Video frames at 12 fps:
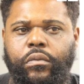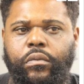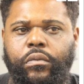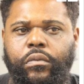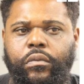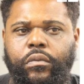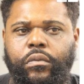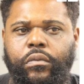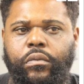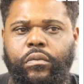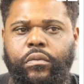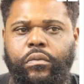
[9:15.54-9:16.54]

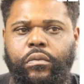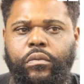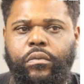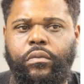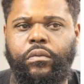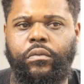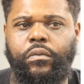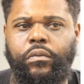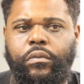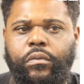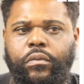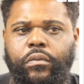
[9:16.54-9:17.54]

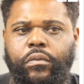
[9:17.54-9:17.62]
Nobody speaks.